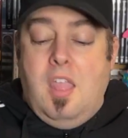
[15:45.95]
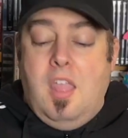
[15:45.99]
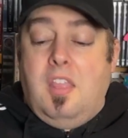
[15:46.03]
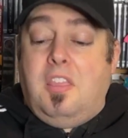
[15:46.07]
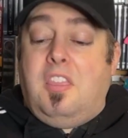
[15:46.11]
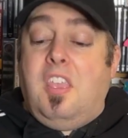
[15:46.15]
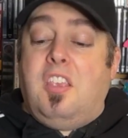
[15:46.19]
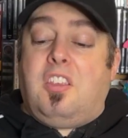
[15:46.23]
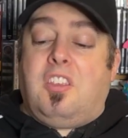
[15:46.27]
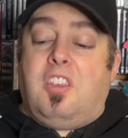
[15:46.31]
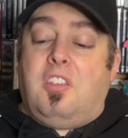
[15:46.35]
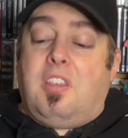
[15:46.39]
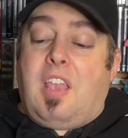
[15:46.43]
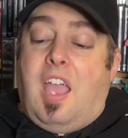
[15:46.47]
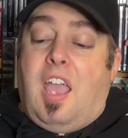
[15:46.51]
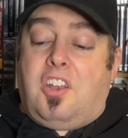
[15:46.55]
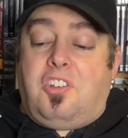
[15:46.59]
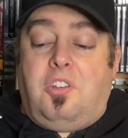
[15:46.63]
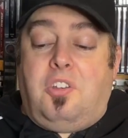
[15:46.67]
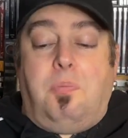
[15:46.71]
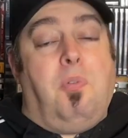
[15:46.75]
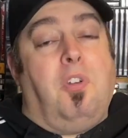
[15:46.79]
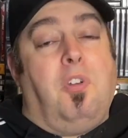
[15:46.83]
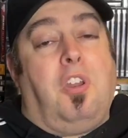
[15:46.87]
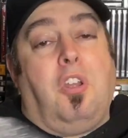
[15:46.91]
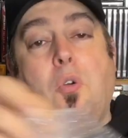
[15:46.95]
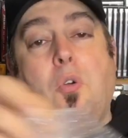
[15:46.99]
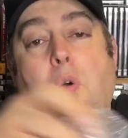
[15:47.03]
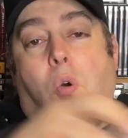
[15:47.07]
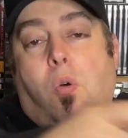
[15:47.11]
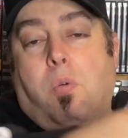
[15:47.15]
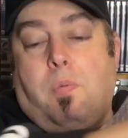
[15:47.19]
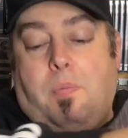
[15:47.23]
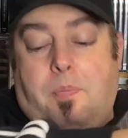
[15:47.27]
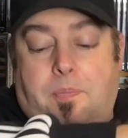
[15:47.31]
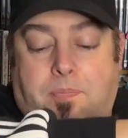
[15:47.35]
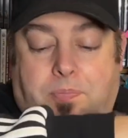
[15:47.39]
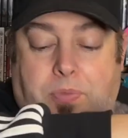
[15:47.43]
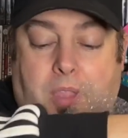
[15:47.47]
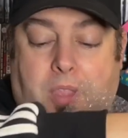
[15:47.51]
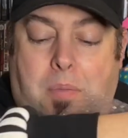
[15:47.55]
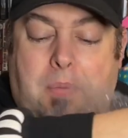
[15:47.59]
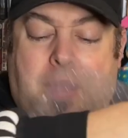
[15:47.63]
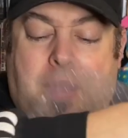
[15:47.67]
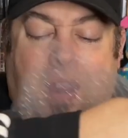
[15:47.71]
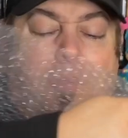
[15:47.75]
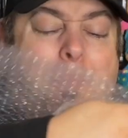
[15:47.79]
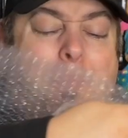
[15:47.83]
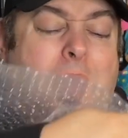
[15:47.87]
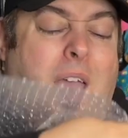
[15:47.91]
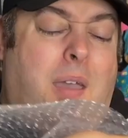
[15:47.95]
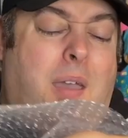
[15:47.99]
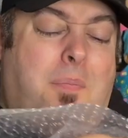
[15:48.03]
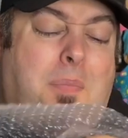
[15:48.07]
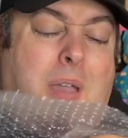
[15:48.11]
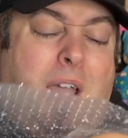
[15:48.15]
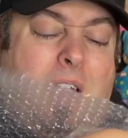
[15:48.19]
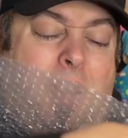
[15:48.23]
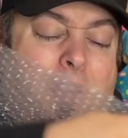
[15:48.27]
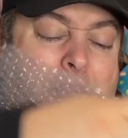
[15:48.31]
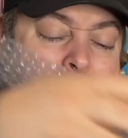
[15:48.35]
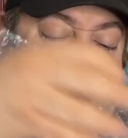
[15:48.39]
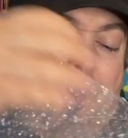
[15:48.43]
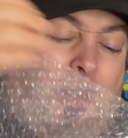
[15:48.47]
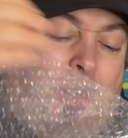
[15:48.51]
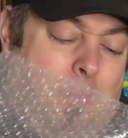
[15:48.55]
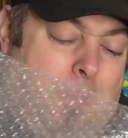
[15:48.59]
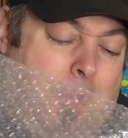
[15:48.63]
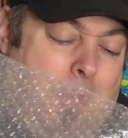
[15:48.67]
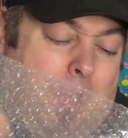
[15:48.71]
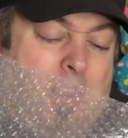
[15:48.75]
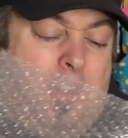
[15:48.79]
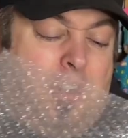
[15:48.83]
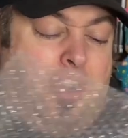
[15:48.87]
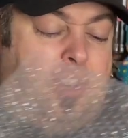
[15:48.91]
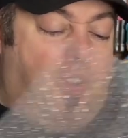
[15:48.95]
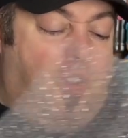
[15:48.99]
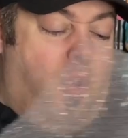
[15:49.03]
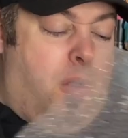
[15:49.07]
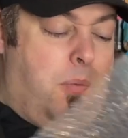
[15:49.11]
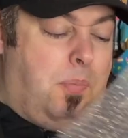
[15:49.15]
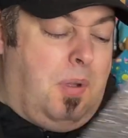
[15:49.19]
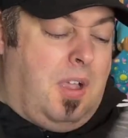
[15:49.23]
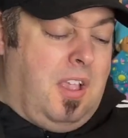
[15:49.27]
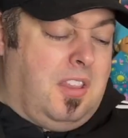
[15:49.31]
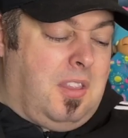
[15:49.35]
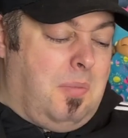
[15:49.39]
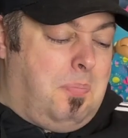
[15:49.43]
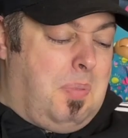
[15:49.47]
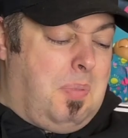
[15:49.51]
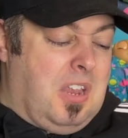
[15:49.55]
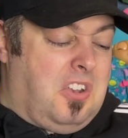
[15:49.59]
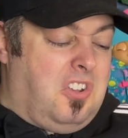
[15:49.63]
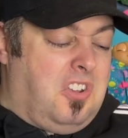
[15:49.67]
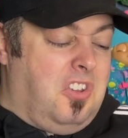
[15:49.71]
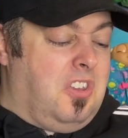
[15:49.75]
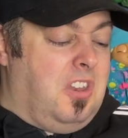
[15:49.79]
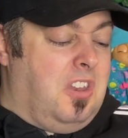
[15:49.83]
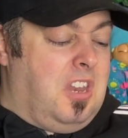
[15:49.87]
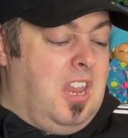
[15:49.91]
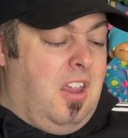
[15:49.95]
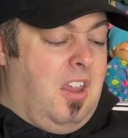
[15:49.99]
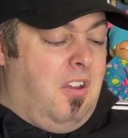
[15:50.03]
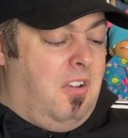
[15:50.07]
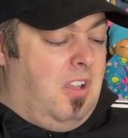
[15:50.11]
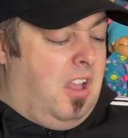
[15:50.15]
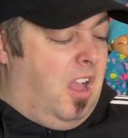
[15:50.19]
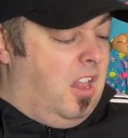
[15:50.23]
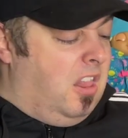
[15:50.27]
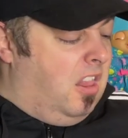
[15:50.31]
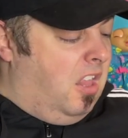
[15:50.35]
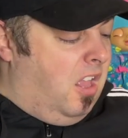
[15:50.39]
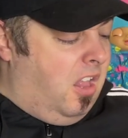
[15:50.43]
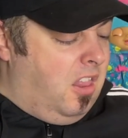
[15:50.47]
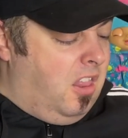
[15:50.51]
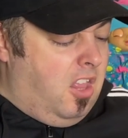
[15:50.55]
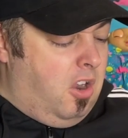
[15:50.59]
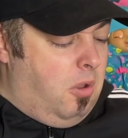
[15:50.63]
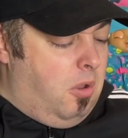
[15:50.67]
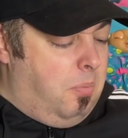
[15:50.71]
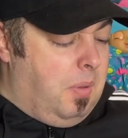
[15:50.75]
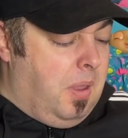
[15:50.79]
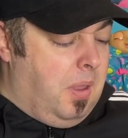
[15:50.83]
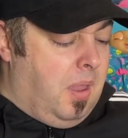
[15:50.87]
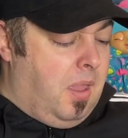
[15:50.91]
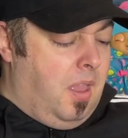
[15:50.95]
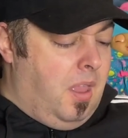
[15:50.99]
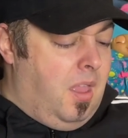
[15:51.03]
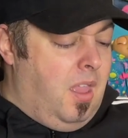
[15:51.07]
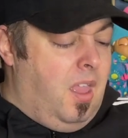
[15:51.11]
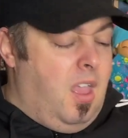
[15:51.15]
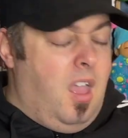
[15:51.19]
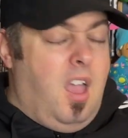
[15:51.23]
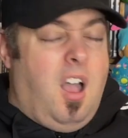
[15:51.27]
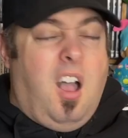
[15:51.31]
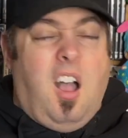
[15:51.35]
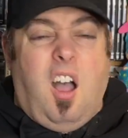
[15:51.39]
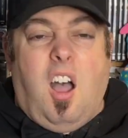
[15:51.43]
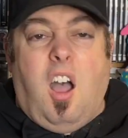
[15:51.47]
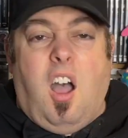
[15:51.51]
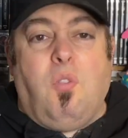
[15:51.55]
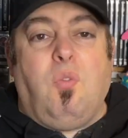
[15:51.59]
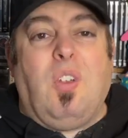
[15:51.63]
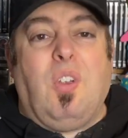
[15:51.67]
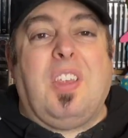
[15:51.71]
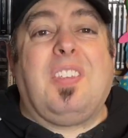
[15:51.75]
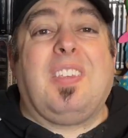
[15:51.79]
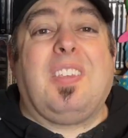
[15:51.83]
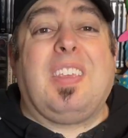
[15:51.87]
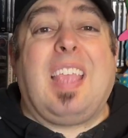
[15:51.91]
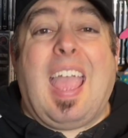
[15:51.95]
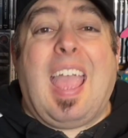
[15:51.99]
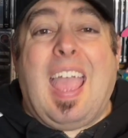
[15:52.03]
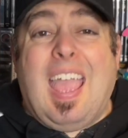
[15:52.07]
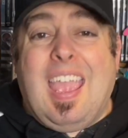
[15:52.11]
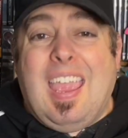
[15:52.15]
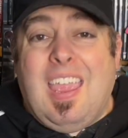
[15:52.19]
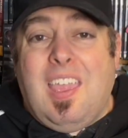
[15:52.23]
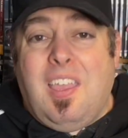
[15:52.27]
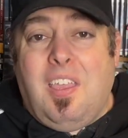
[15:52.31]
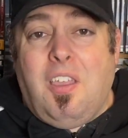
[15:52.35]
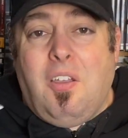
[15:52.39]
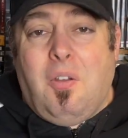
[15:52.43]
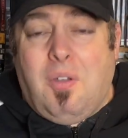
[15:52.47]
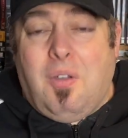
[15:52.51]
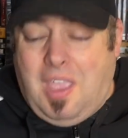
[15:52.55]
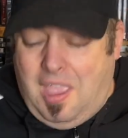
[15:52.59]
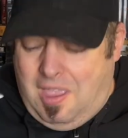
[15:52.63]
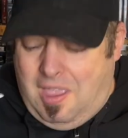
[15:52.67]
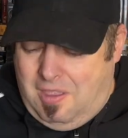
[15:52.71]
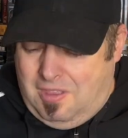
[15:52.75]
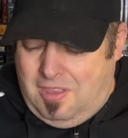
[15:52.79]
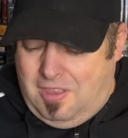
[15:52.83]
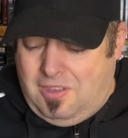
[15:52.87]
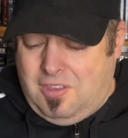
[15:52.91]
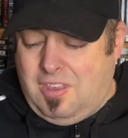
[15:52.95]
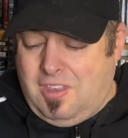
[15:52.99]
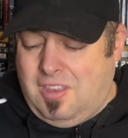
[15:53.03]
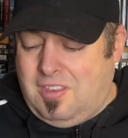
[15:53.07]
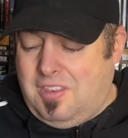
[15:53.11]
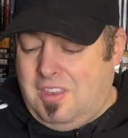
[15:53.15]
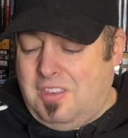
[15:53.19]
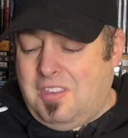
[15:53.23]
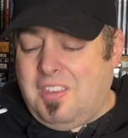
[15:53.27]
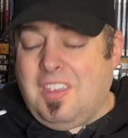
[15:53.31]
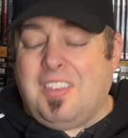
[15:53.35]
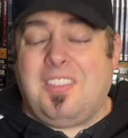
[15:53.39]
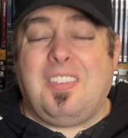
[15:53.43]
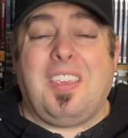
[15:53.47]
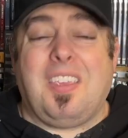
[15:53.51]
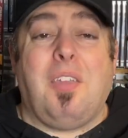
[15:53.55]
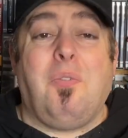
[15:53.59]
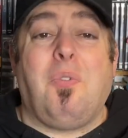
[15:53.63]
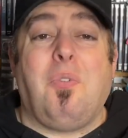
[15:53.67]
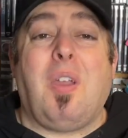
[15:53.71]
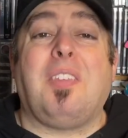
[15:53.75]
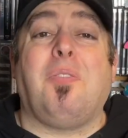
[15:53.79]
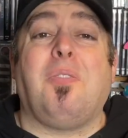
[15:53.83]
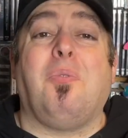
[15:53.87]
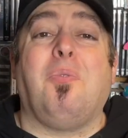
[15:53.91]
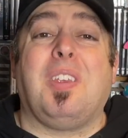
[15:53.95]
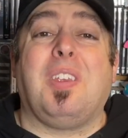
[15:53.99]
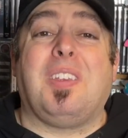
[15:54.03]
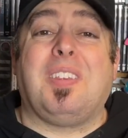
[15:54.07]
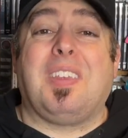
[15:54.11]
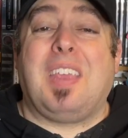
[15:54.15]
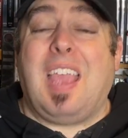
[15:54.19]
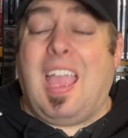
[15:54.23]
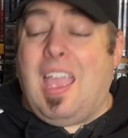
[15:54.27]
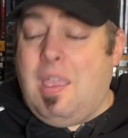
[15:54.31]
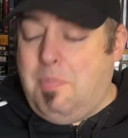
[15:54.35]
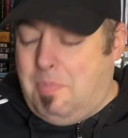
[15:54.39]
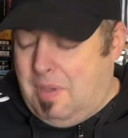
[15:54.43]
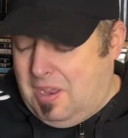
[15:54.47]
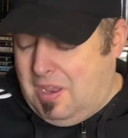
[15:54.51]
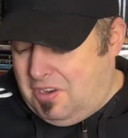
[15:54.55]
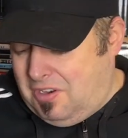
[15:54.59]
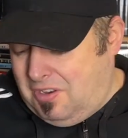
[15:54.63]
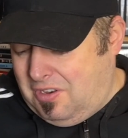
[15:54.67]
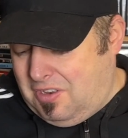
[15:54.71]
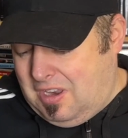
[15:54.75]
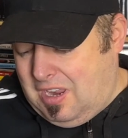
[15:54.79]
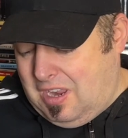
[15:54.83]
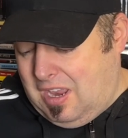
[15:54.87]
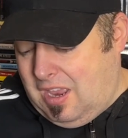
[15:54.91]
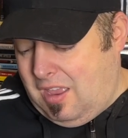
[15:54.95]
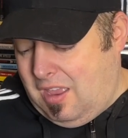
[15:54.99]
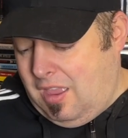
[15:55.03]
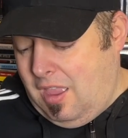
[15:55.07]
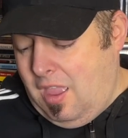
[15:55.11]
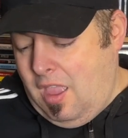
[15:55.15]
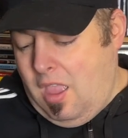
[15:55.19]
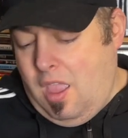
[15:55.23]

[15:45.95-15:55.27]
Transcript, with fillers: This is actually pretty cool. I mean, I'm not, I'm not gonna, I'm not gonna show it because the pictures in here are a, a little bit uh, risque. Okay, let's let's let's say risque pictures in here.